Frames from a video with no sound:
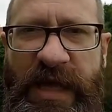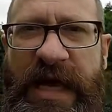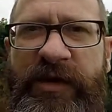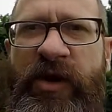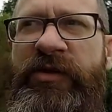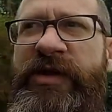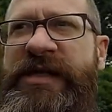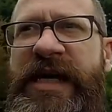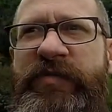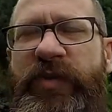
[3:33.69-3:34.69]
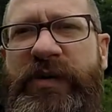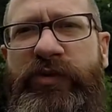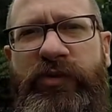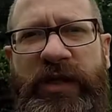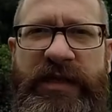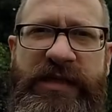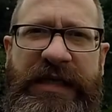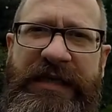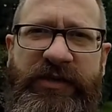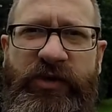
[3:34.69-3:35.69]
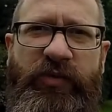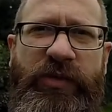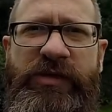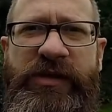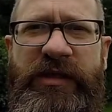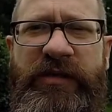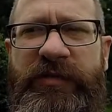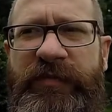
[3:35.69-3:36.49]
are not the same people who are listening to your music.